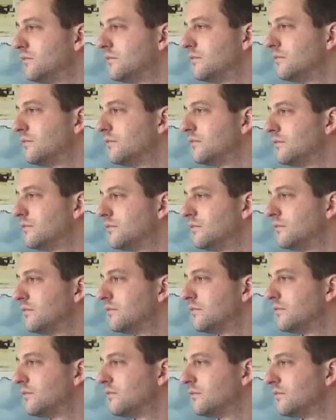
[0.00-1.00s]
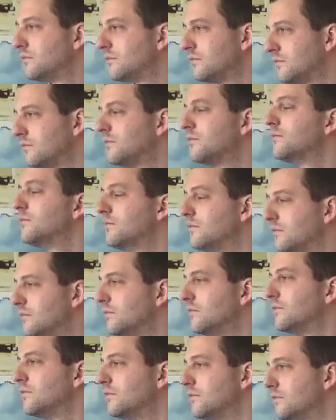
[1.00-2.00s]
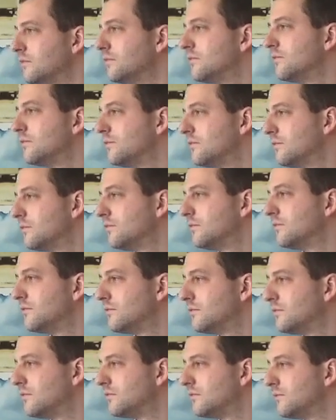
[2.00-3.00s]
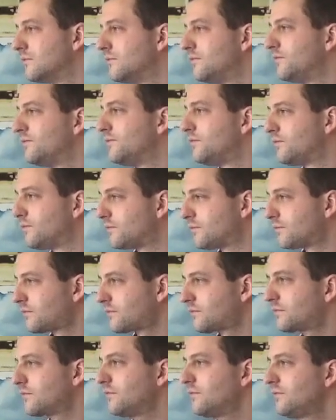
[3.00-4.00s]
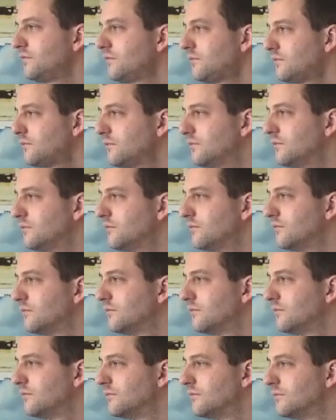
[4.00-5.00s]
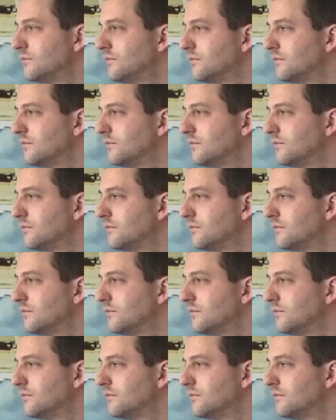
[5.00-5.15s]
The person shown says nothing.